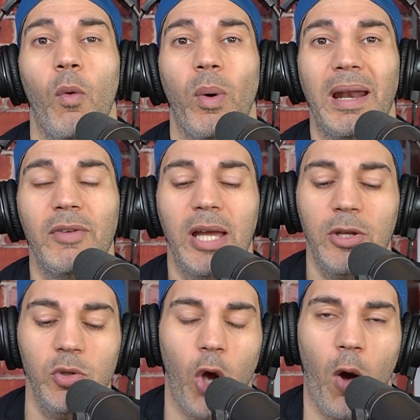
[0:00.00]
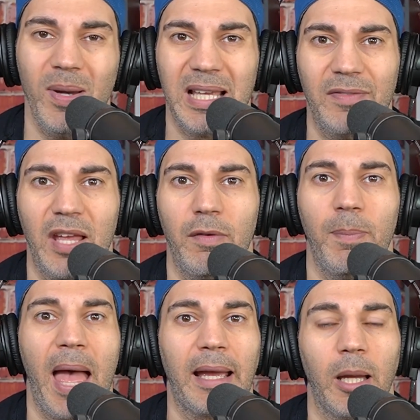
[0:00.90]
Whatever you got to do, you always have to have a
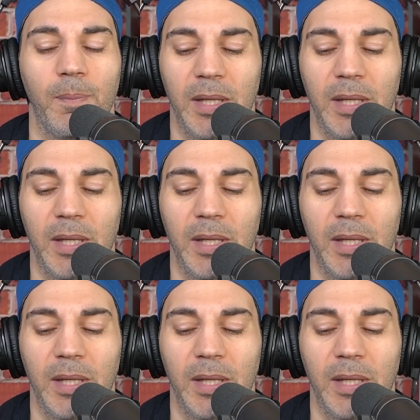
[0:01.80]
backup.